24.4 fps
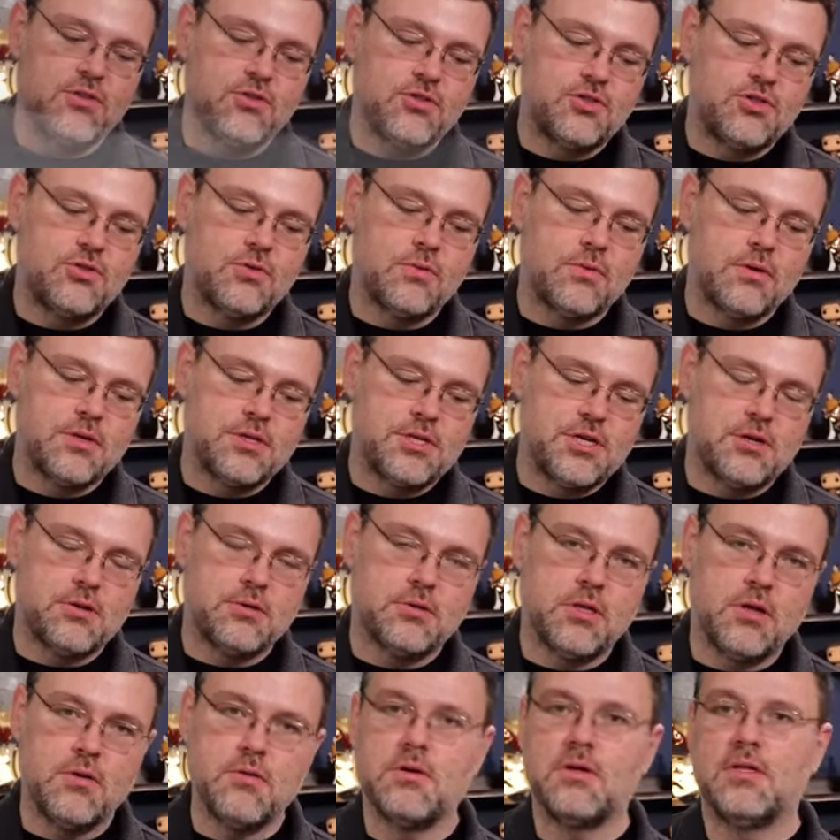storage here
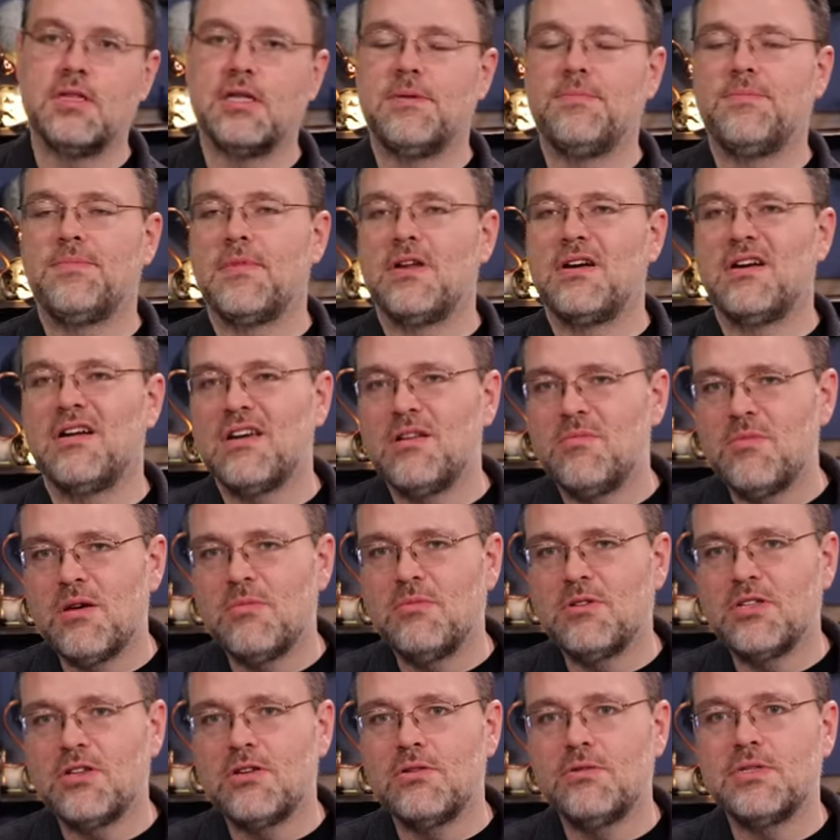locally. You're not going to be
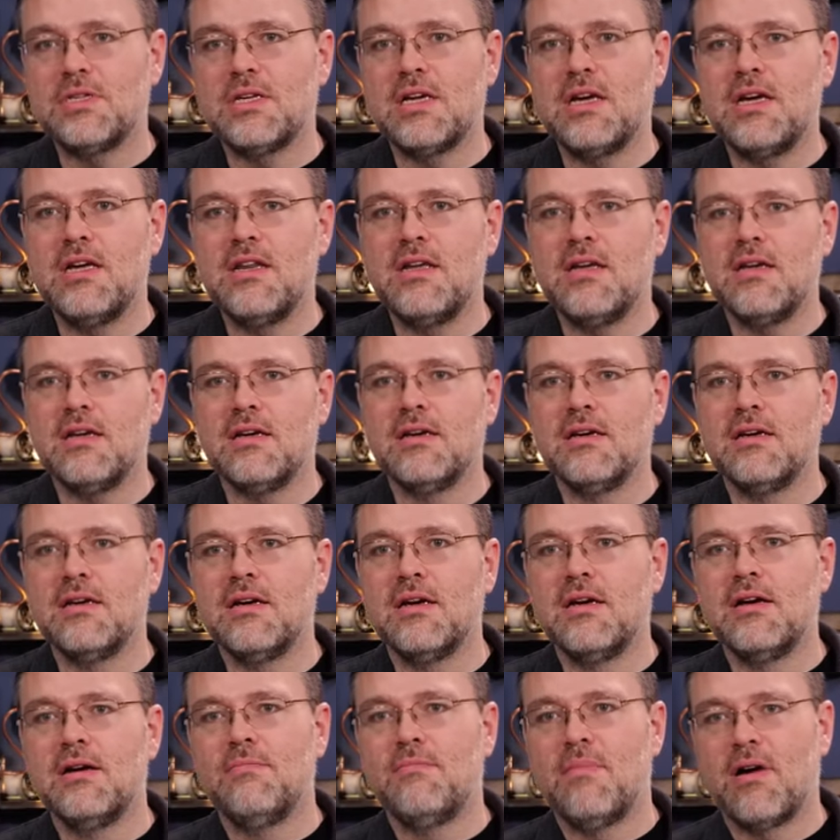able to use any
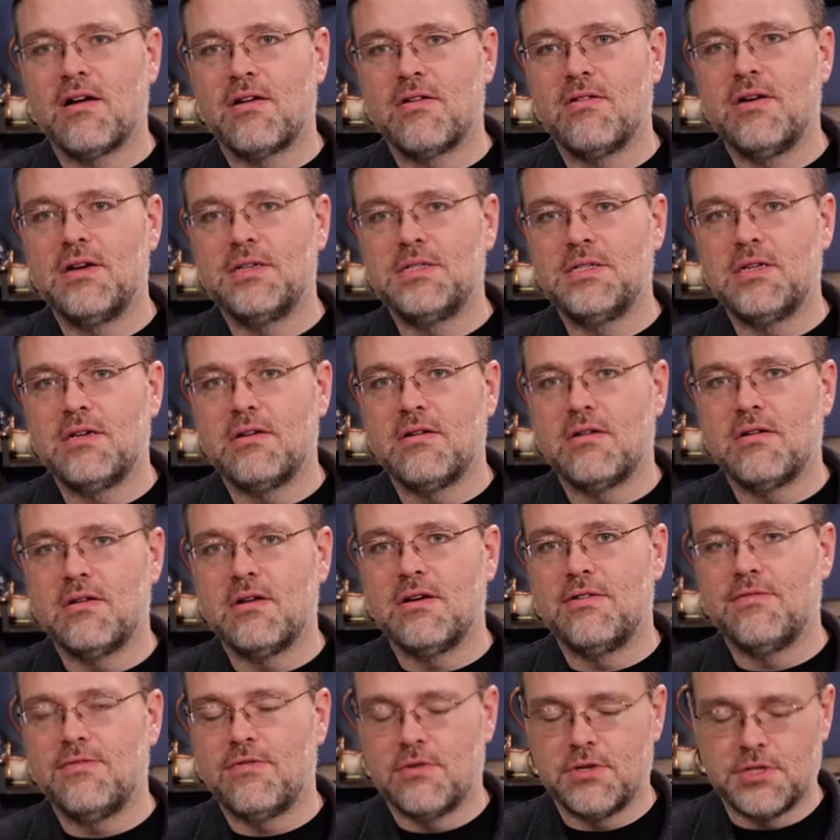micro SD card,
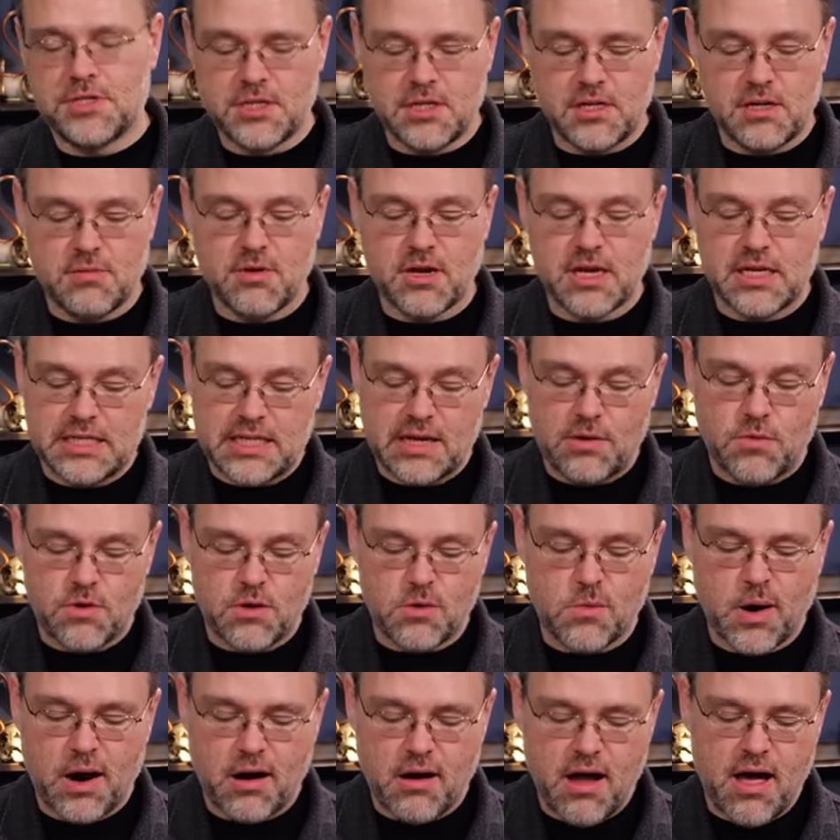unfortunately, because they
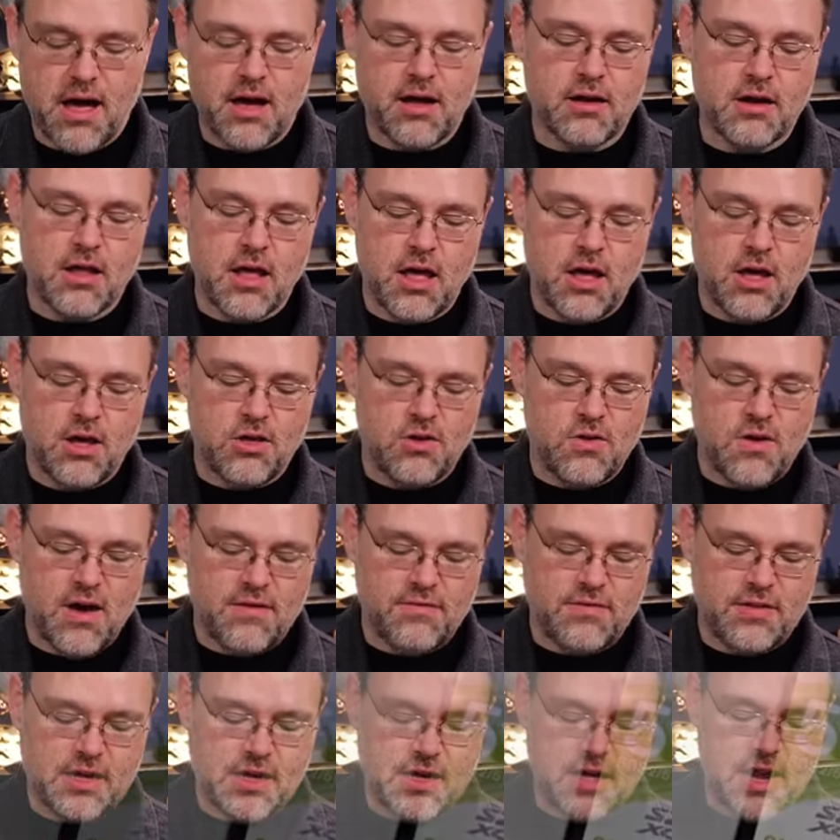will wear out. You
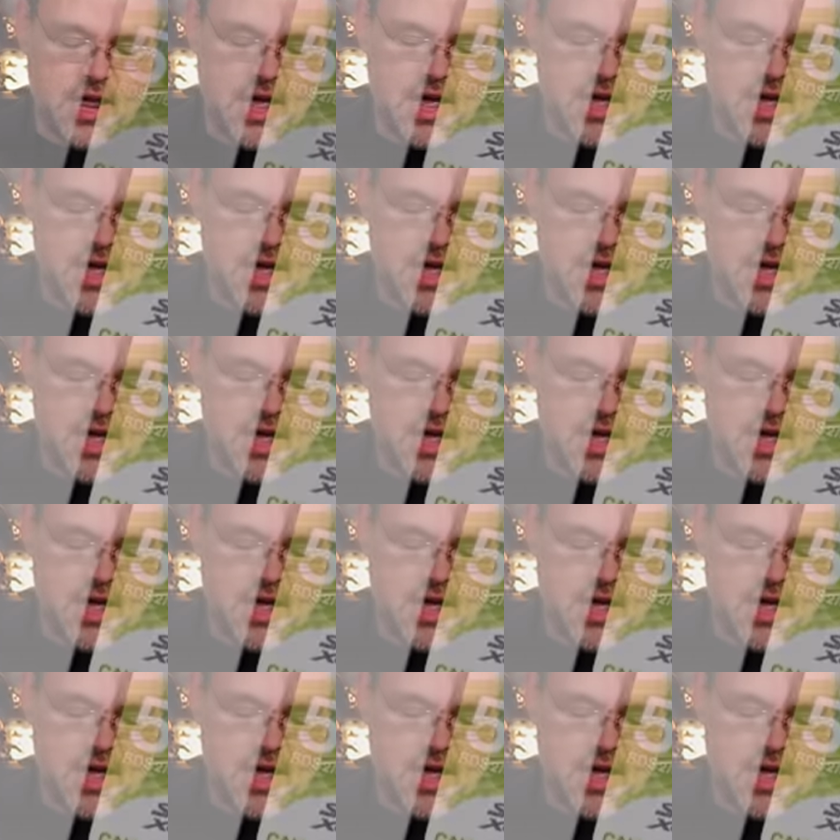have to get